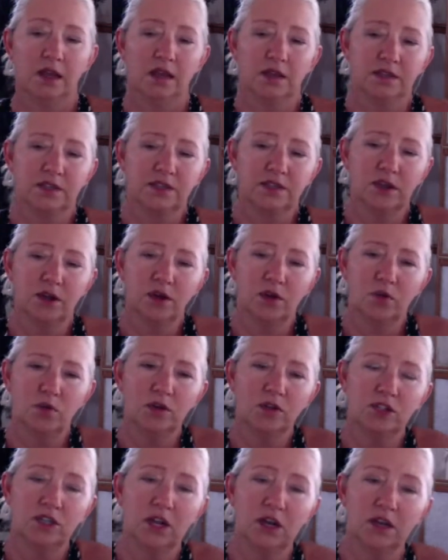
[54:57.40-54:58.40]
So
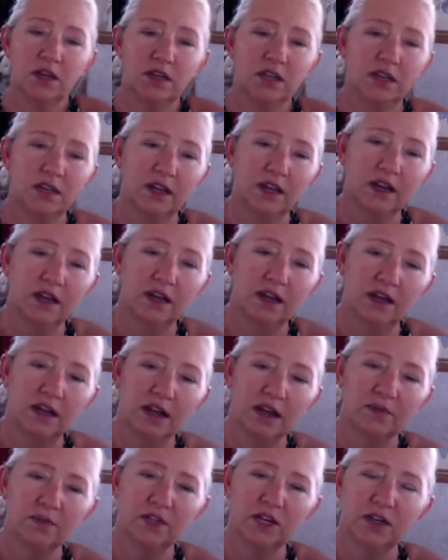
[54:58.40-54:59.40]
we're talking.
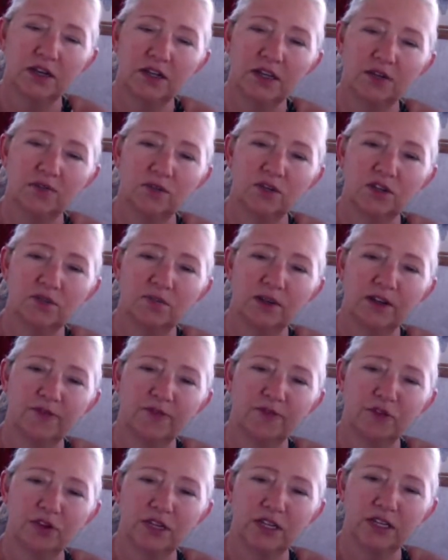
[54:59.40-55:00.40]
I'm talking with my
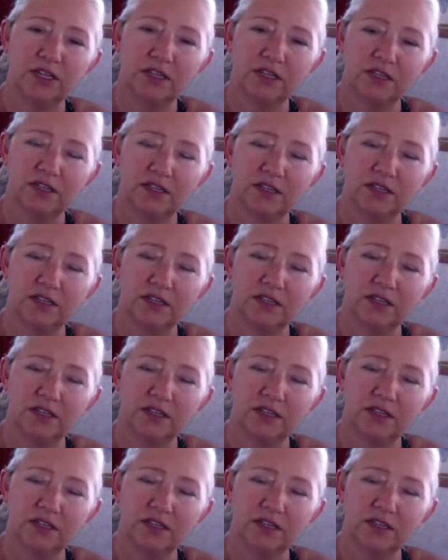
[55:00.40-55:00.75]
friend